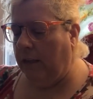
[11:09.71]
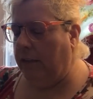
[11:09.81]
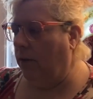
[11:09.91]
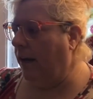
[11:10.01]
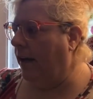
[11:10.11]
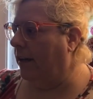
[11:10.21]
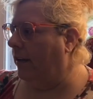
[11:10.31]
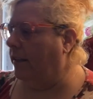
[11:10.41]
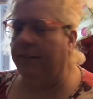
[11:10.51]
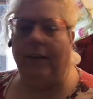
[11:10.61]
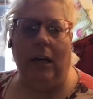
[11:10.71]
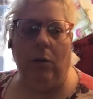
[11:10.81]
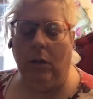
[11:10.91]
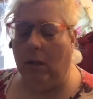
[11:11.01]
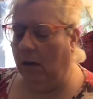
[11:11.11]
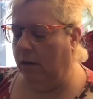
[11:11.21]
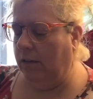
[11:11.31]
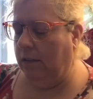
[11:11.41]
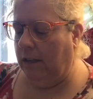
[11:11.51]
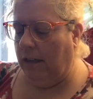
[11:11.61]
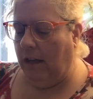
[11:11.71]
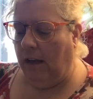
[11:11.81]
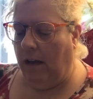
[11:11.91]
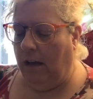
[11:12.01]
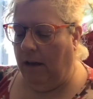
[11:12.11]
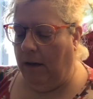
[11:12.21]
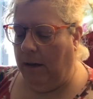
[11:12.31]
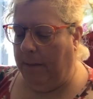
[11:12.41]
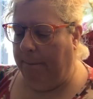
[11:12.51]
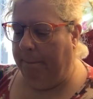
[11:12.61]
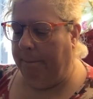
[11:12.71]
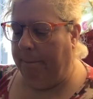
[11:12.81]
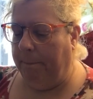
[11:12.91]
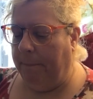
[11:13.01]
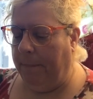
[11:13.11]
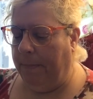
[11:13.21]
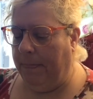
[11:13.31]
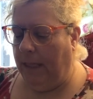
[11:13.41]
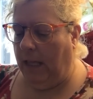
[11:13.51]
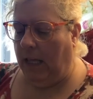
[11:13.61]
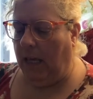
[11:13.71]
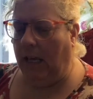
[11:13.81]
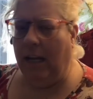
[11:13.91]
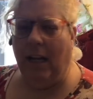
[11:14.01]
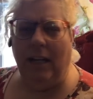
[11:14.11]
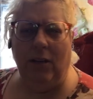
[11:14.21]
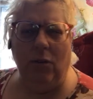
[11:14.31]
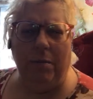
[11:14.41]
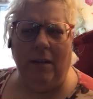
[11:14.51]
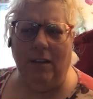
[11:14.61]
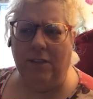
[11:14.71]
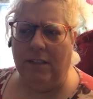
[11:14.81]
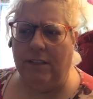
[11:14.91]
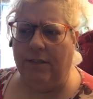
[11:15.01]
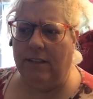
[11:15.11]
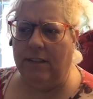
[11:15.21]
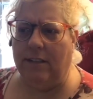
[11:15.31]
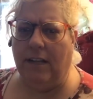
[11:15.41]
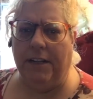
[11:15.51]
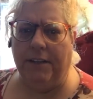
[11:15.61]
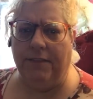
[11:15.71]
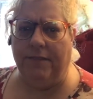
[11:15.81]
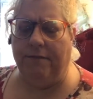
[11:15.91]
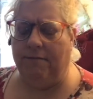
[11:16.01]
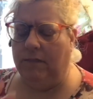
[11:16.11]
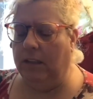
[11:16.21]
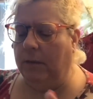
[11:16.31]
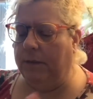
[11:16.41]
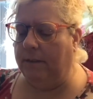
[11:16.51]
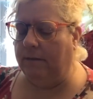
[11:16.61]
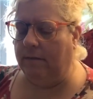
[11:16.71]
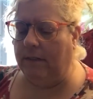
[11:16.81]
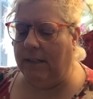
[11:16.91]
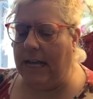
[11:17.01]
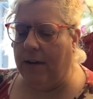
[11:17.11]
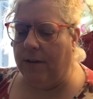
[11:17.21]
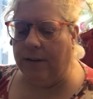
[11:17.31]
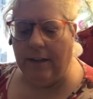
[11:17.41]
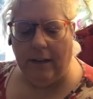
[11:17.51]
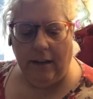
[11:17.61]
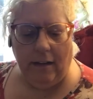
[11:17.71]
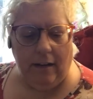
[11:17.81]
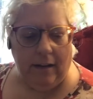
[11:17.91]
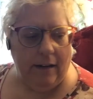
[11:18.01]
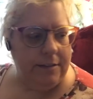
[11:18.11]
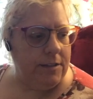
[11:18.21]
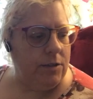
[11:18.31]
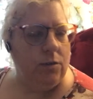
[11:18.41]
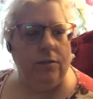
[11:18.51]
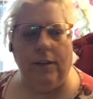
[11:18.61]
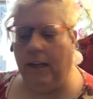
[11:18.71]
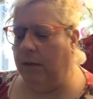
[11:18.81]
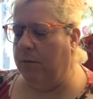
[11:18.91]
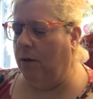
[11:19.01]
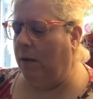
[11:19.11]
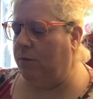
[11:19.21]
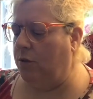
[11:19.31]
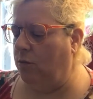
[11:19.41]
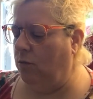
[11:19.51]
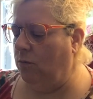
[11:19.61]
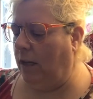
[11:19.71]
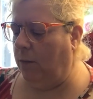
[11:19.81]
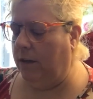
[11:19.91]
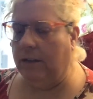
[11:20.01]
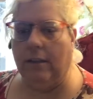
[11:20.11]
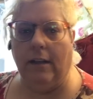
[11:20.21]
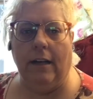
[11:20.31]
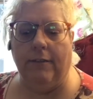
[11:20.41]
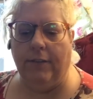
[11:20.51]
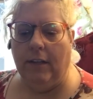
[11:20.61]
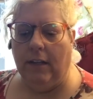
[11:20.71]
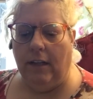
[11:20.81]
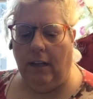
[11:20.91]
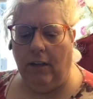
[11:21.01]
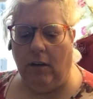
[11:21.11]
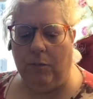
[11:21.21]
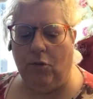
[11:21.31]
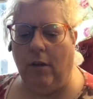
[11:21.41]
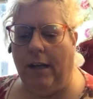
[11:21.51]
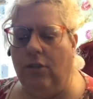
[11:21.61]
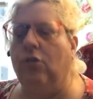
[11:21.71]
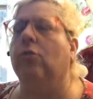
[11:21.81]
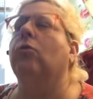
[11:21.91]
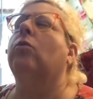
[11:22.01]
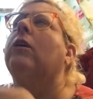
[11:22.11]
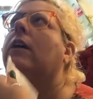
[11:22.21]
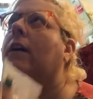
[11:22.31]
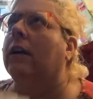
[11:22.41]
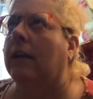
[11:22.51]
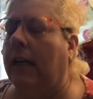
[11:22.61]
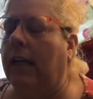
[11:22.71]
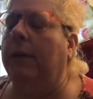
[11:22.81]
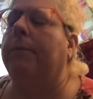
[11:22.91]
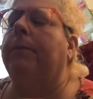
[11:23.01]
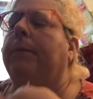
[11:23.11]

so I kind of like to follow along. And I do apologize if this is kind of a little bit scattered. This is sort of like an impromptu, and I wanted to kind of, you know, I'm trying to keep